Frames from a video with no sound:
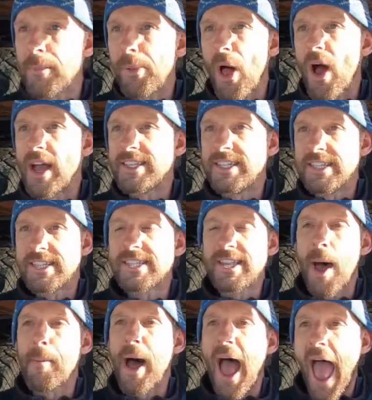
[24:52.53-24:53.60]
applies in
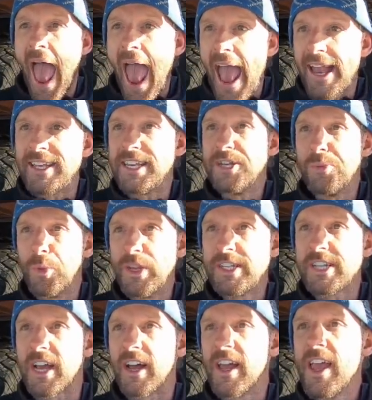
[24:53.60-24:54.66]
summer and in
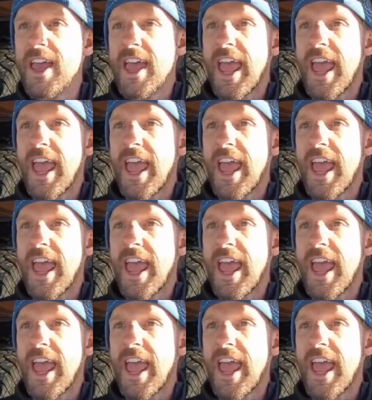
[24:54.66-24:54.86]
winter.